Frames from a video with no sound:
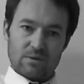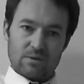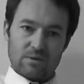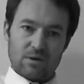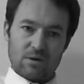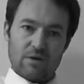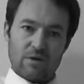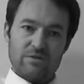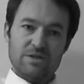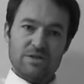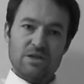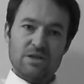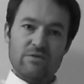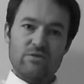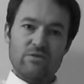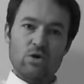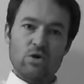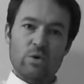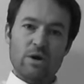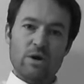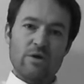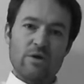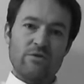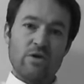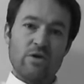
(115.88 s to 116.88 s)
obviously if
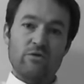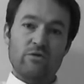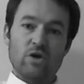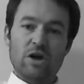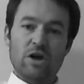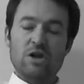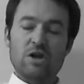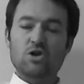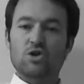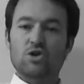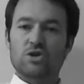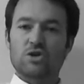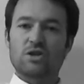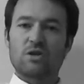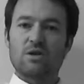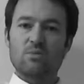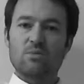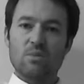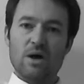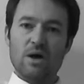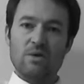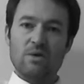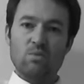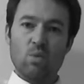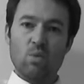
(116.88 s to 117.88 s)
you're if you've got an interest in,
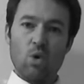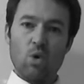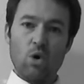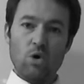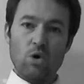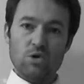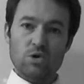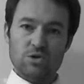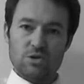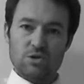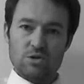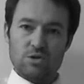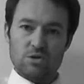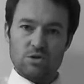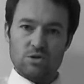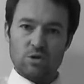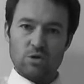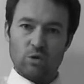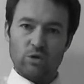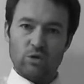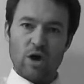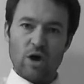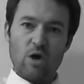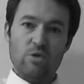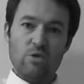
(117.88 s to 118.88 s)
in wars,
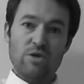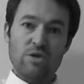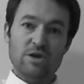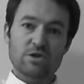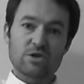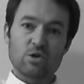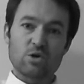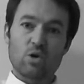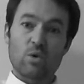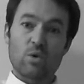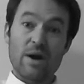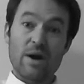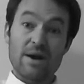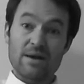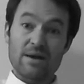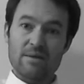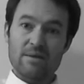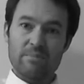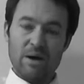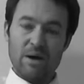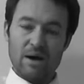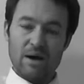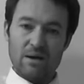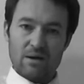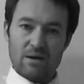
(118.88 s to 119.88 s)
you'll know this already.
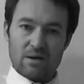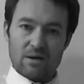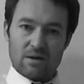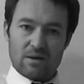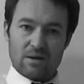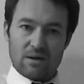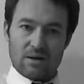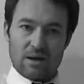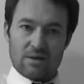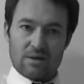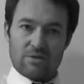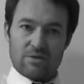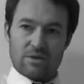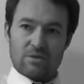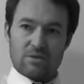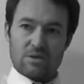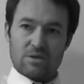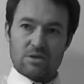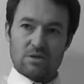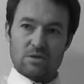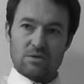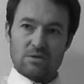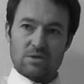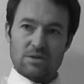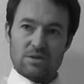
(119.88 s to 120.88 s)
But I think there's
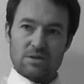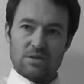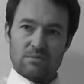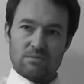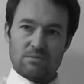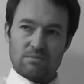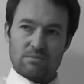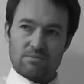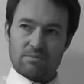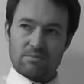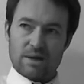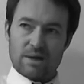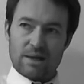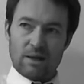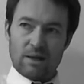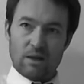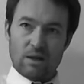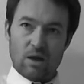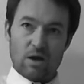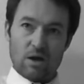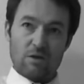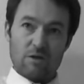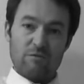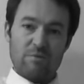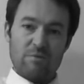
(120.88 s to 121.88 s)
a, there's a, a
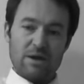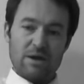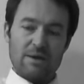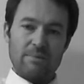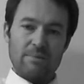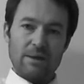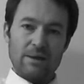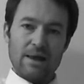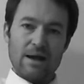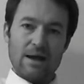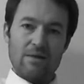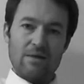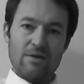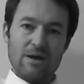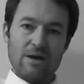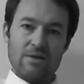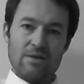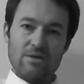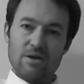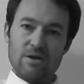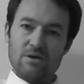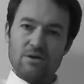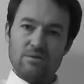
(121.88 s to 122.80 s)
lot of people out there that